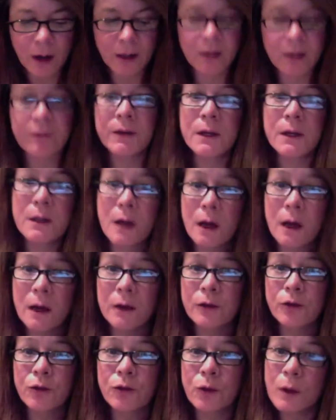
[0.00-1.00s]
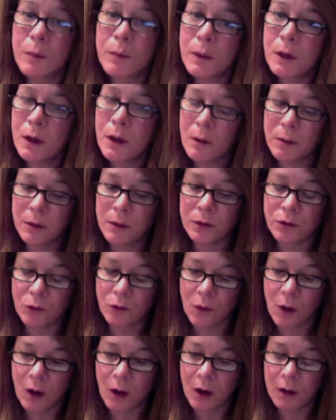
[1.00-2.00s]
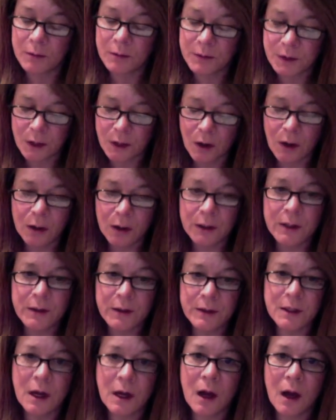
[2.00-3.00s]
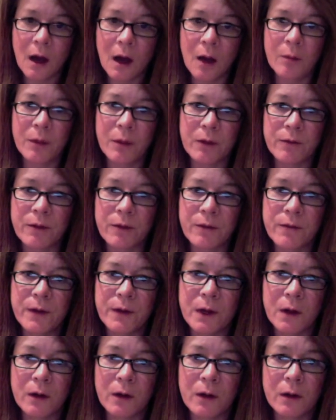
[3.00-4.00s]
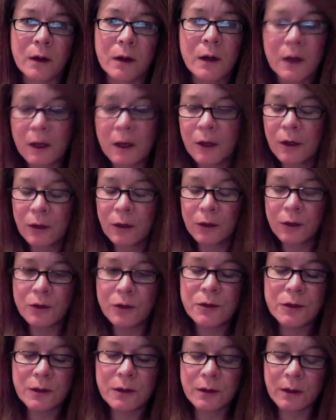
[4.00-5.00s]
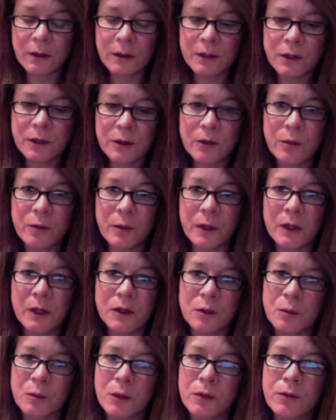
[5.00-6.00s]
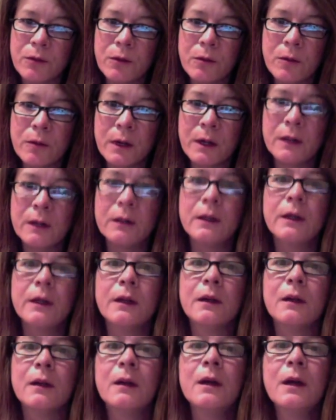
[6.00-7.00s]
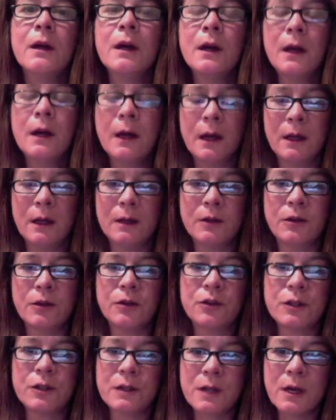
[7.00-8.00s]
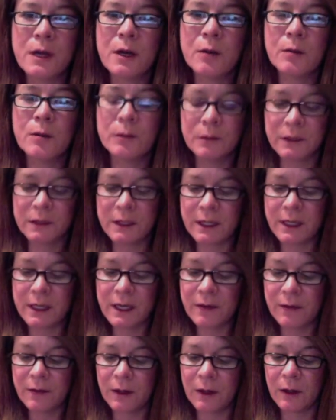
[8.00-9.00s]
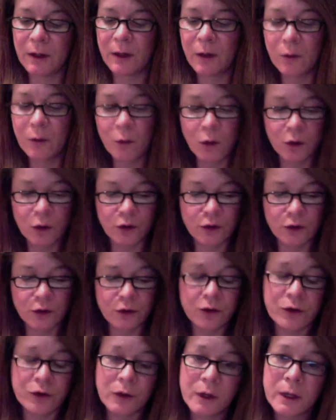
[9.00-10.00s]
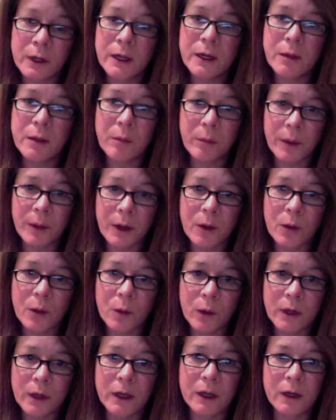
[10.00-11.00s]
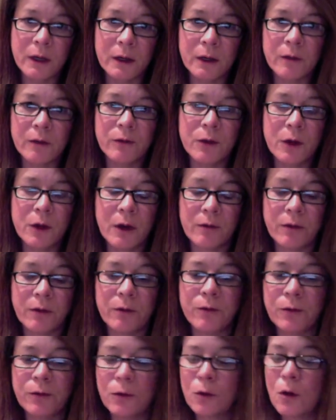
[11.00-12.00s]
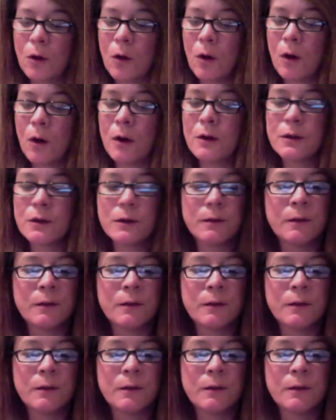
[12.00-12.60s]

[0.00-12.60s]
If it does, drip a couple of drops onto the top of the filler. Use a toothpick to move it around a little and just help to give it a little more juice. You're going to get better wicking if you have a full cart.